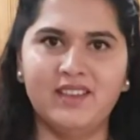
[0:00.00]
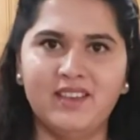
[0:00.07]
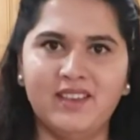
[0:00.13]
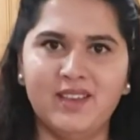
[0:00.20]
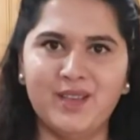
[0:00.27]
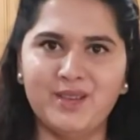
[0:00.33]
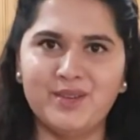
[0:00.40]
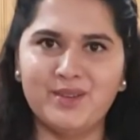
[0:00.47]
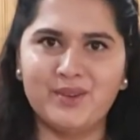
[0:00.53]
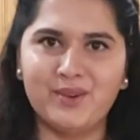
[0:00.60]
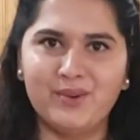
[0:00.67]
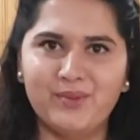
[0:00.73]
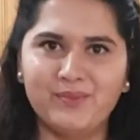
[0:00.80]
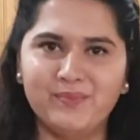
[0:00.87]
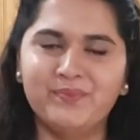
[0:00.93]
Here you
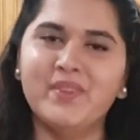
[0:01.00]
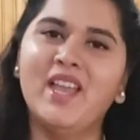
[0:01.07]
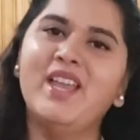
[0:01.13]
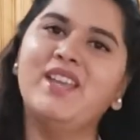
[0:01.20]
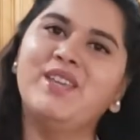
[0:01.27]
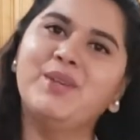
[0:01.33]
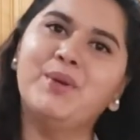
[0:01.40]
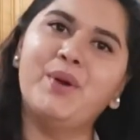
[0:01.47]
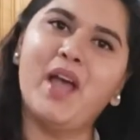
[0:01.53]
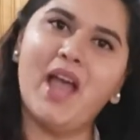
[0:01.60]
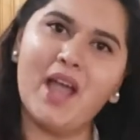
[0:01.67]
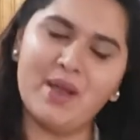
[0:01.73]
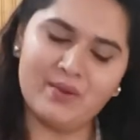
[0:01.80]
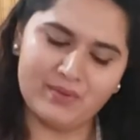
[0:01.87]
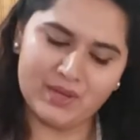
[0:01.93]
go. You
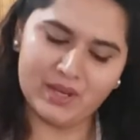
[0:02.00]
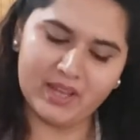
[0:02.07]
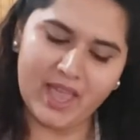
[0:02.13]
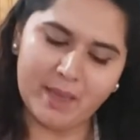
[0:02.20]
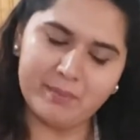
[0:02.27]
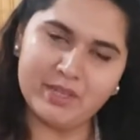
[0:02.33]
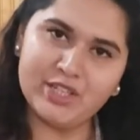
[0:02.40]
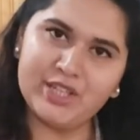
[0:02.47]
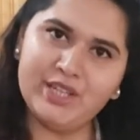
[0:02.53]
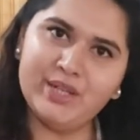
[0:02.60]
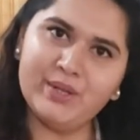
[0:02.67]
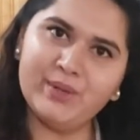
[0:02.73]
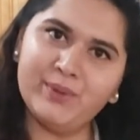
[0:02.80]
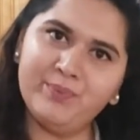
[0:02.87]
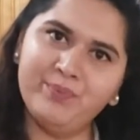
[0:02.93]
have your
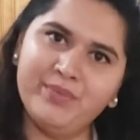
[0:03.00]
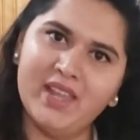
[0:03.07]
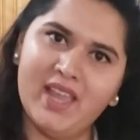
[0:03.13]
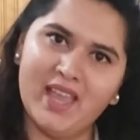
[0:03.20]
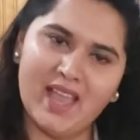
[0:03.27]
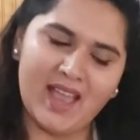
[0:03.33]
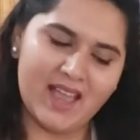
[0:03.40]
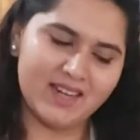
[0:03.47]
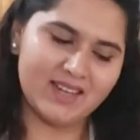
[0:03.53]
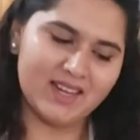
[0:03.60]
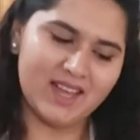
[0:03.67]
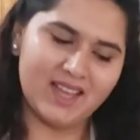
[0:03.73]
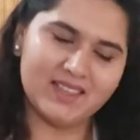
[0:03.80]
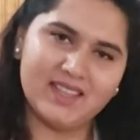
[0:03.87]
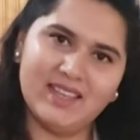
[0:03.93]
cappuccino and a
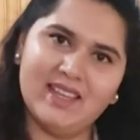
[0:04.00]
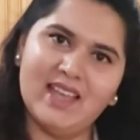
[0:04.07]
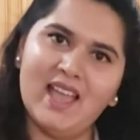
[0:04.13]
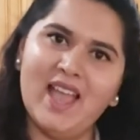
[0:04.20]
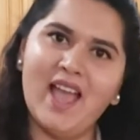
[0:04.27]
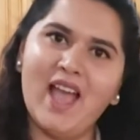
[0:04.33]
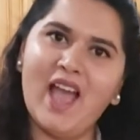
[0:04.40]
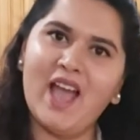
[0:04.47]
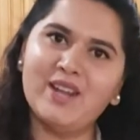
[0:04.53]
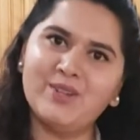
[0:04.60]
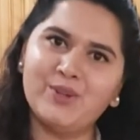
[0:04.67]
latte at